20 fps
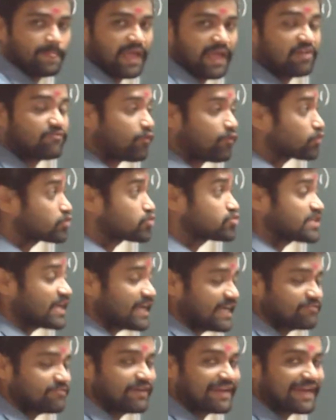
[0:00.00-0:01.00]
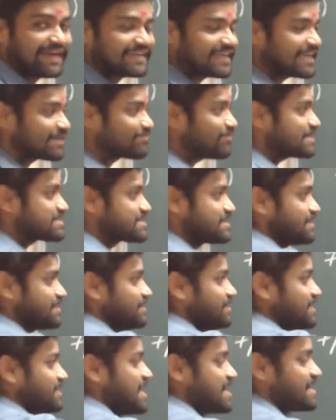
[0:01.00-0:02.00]
and 4 to the 8 we can take, but
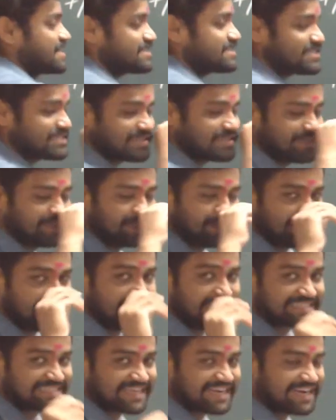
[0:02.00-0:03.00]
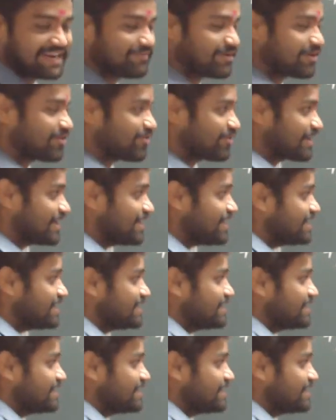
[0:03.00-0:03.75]
it is lesser number. Okay.